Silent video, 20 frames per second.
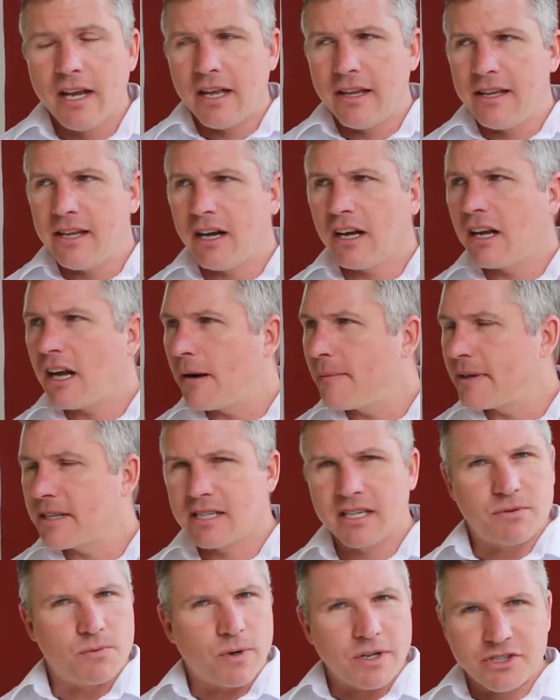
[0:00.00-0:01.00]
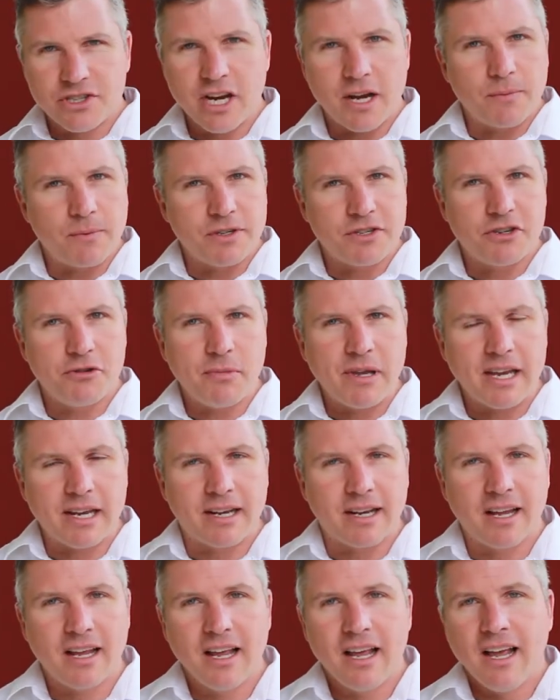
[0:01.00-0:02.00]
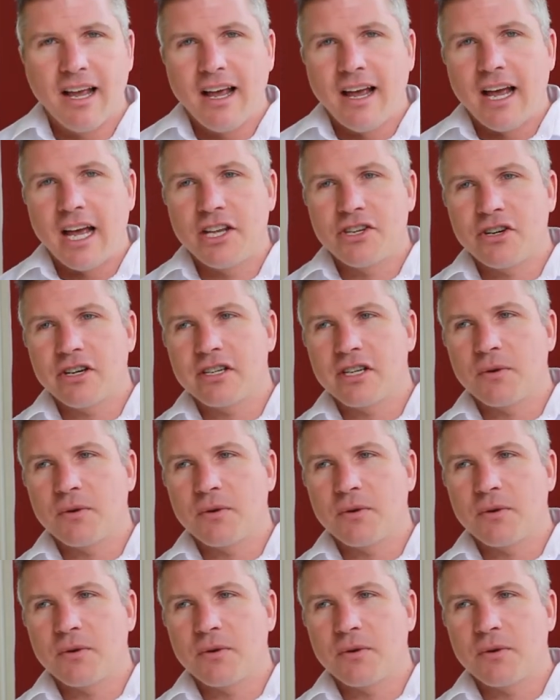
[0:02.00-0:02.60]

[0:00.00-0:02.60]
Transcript: And the young comic says, what chain? What do you mean? And Jerry